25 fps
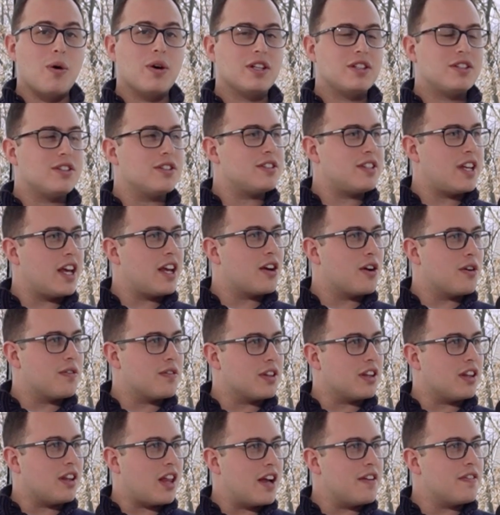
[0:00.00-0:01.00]
to take over the
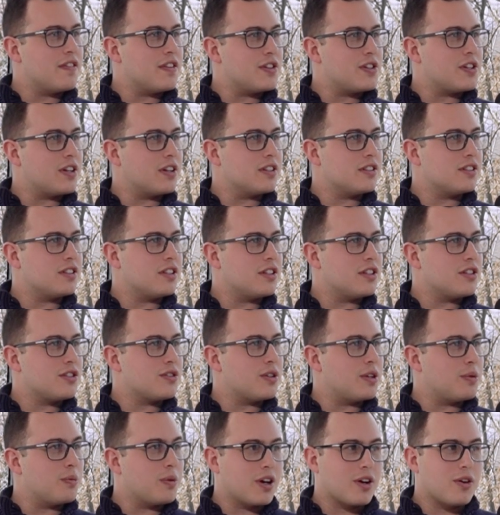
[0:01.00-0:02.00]
life insurance industry.
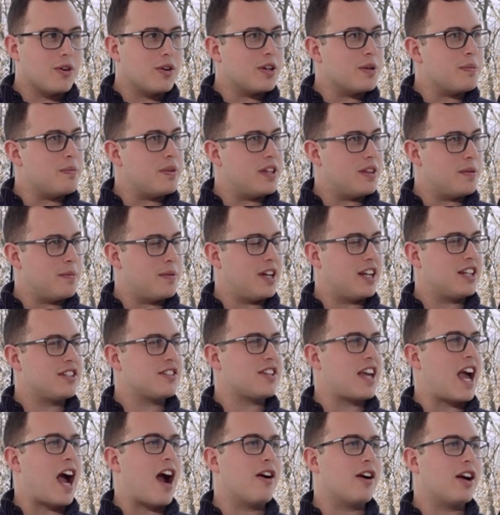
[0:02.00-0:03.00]
We're going to be the biggest
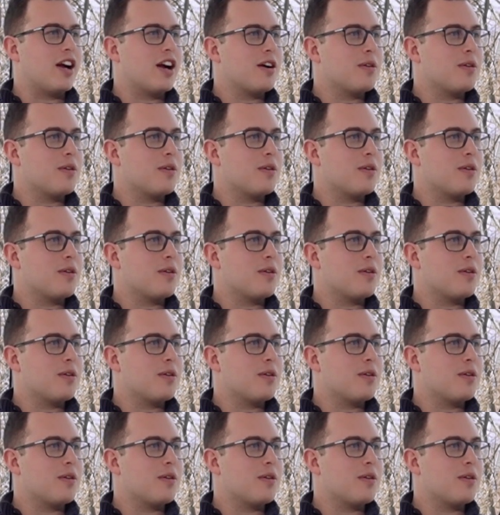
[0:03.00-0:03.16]
carrier.